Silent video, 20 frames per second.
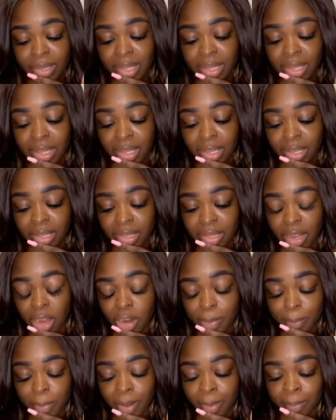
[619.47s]
And
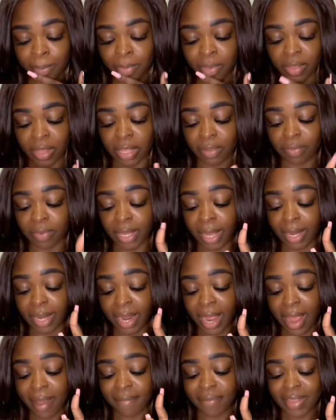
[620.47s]
heart problems, thankfully I didn't
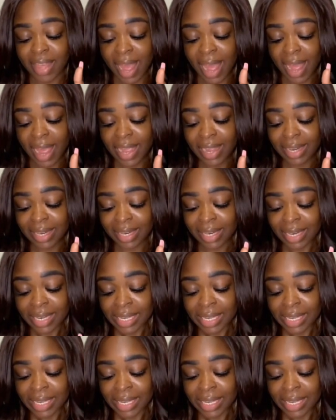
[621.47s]
have that.